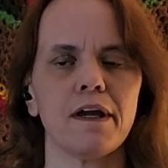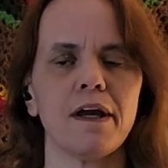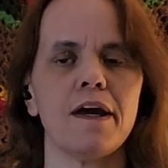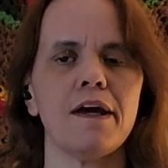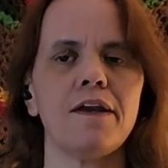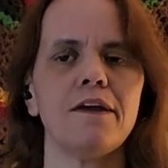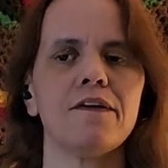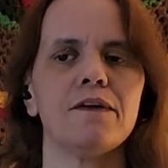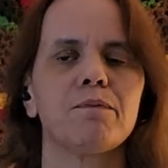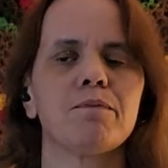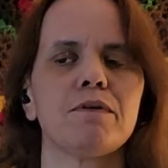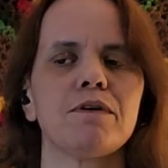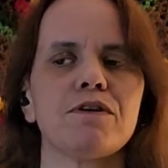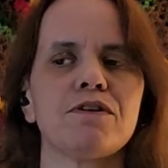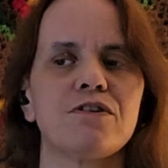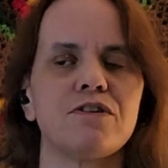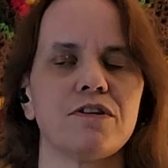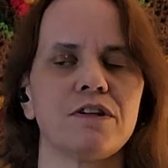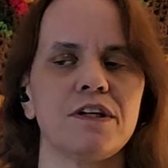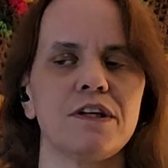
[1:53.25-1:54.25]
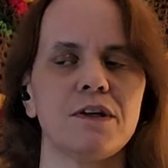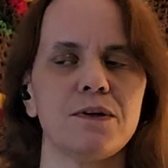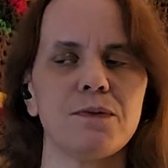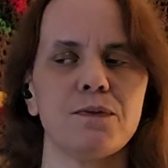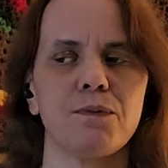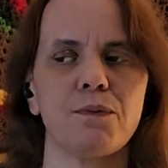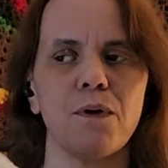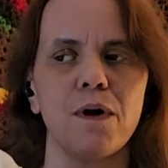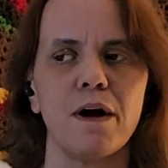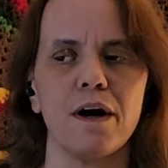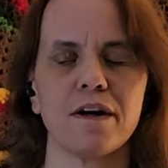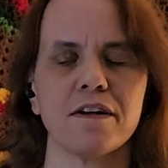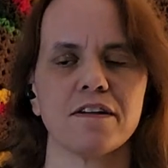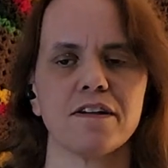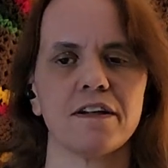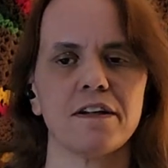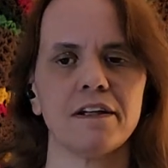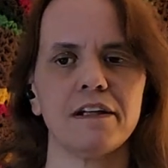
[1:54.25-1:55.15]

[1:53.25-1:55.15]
It is machine wash